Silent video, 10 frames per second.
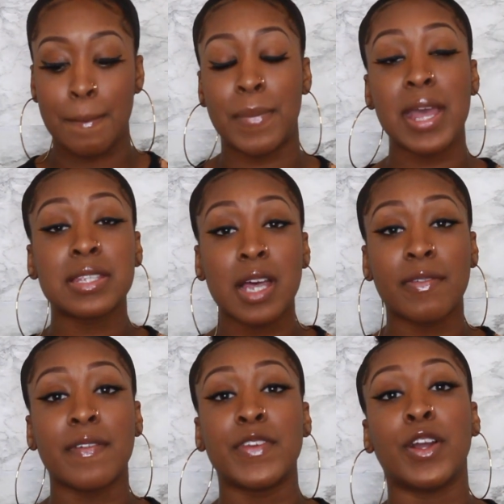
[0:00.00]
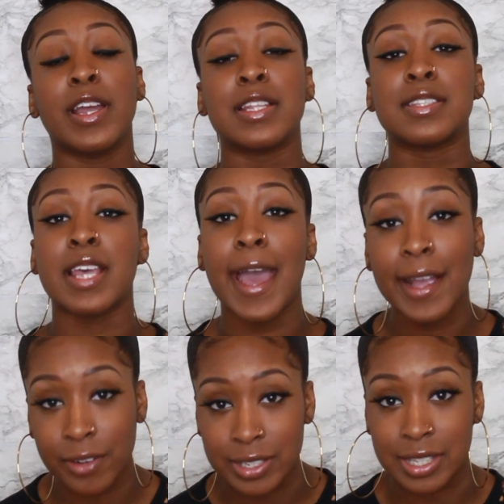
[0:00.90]
based off of your
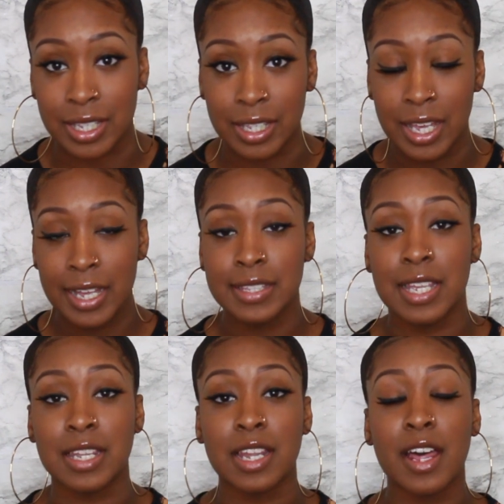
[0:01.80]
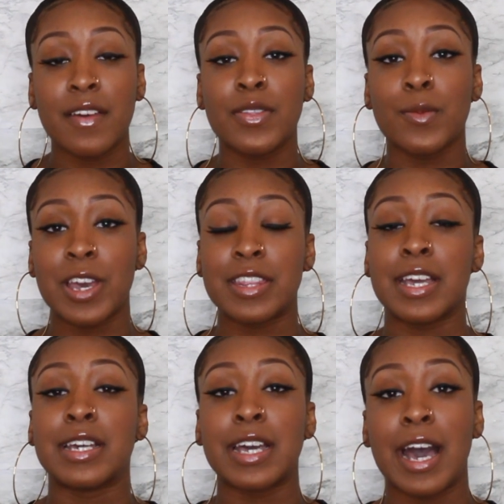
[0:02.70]
integrity, to love the way
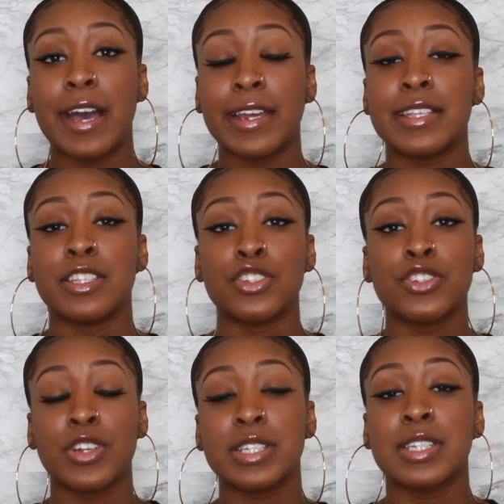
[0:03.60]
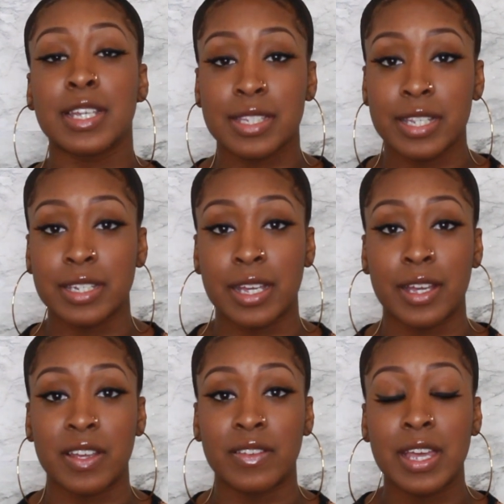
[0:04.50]
that God has instructed us to
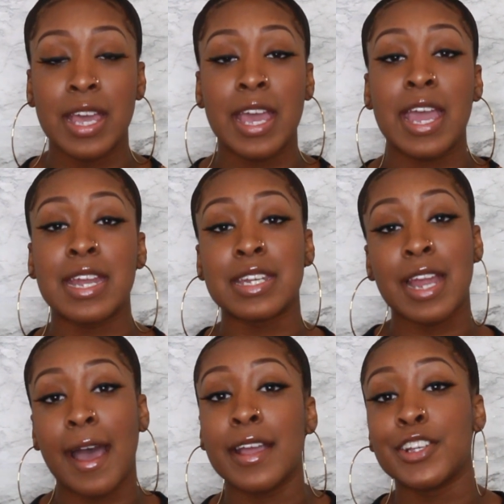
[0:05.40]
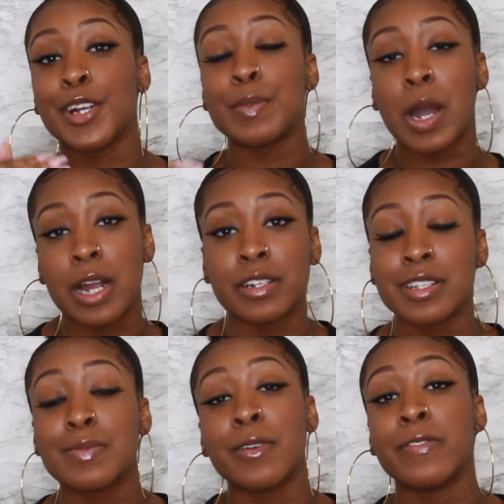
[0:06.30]
love, and not your
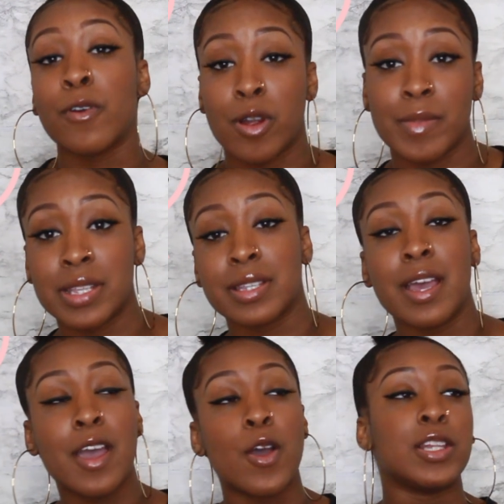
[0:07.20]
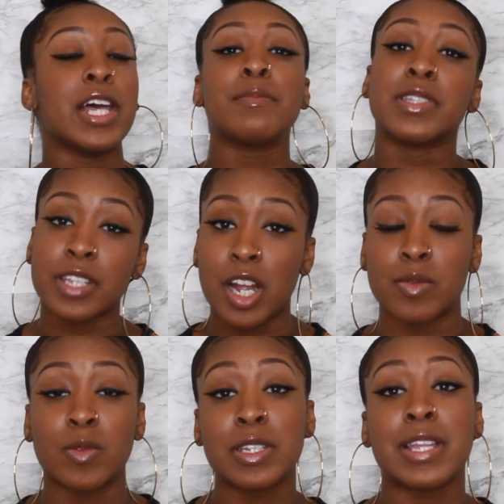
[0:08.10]
partner's performance. Layman's
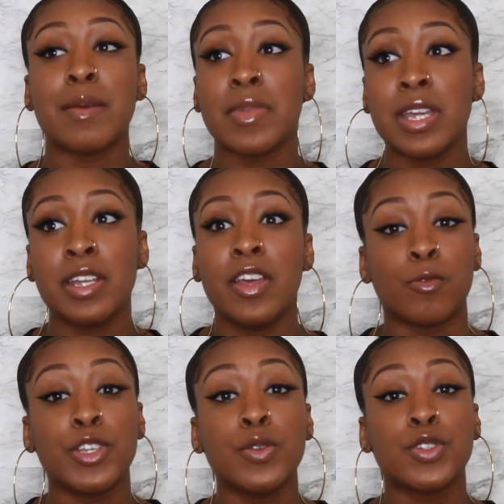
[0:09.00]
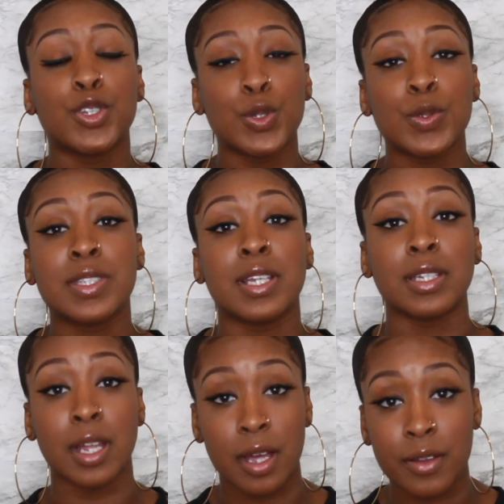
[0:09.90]
terms, what does that mean? And when you choose to
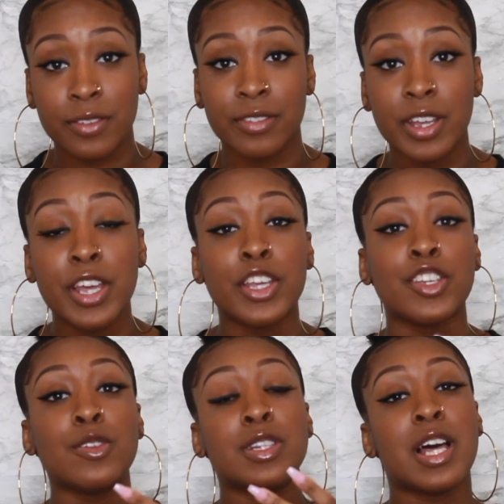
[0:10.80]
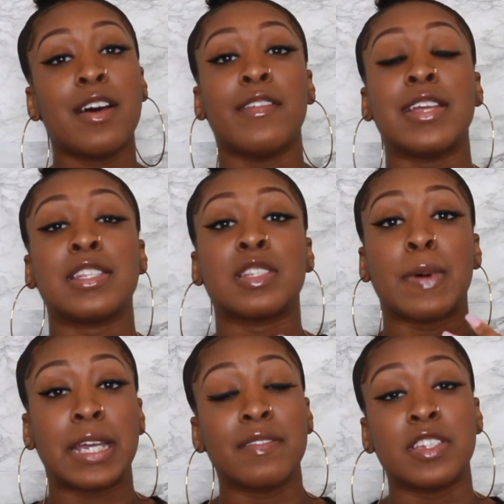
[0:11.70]
love, you love in
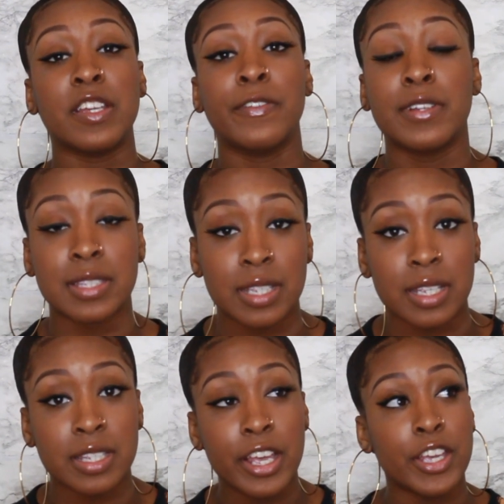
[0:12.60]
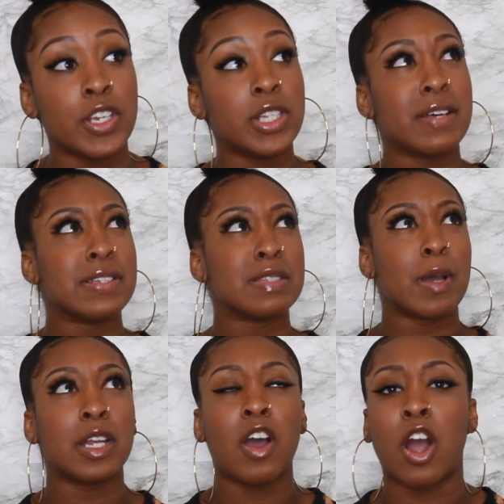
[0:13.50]
spite of differences. You love in
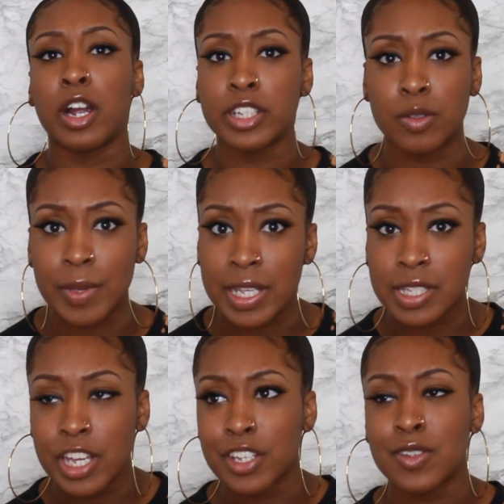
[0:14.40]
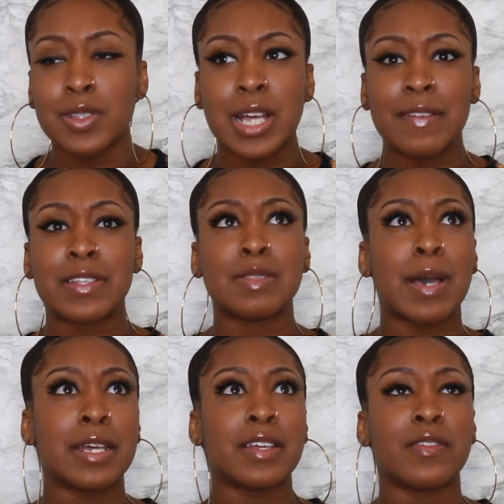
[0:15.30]
spite of arguments. You love in
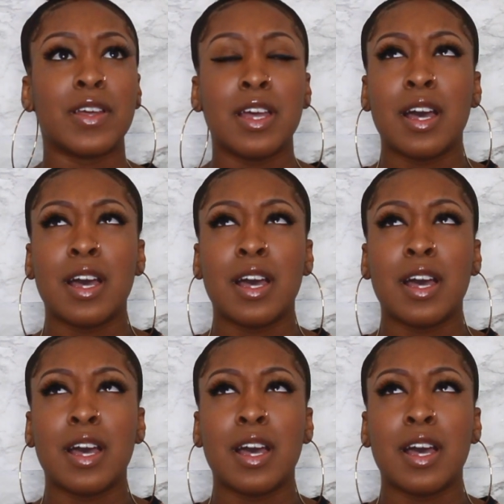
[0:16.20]
spite of